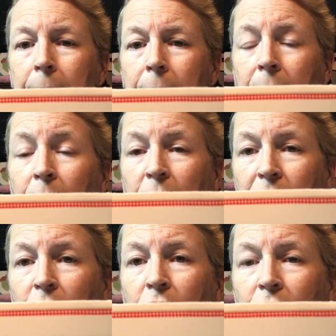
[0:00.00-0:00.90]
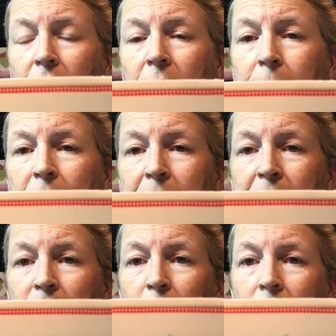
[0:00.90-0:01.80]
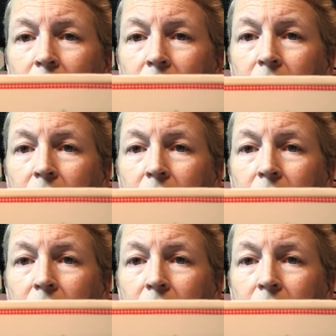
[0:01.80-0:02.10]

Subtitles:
That would even look good in a baby quilt.